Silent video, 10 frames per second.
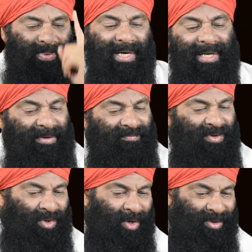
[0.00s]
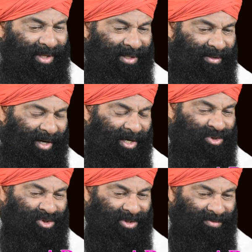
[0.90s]
build it without that
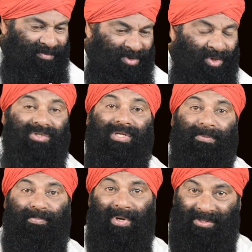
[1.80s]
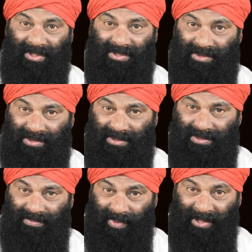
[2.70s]
culture, without that
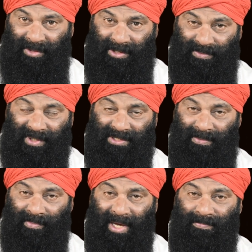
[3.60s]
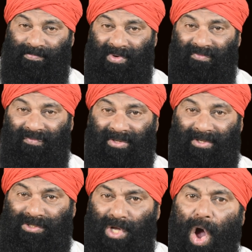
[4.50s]
practice, practice makes a man perfect.
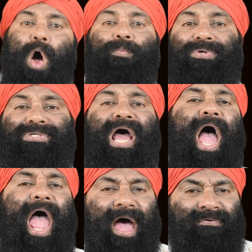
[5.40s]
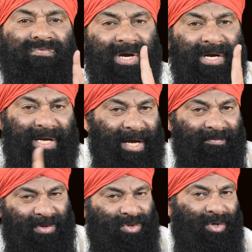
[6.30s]
They say almost every day
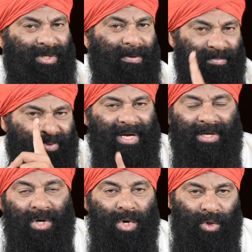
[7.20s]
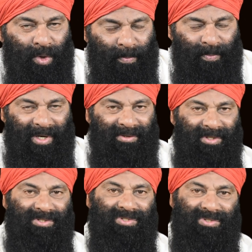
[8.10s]
without a break, you
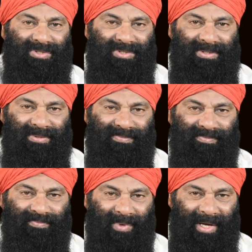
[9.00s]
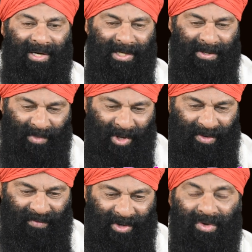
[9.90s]
practice. By early
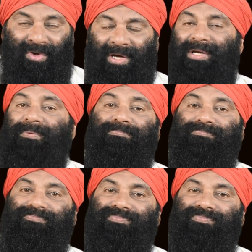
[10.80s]
morning when you get up,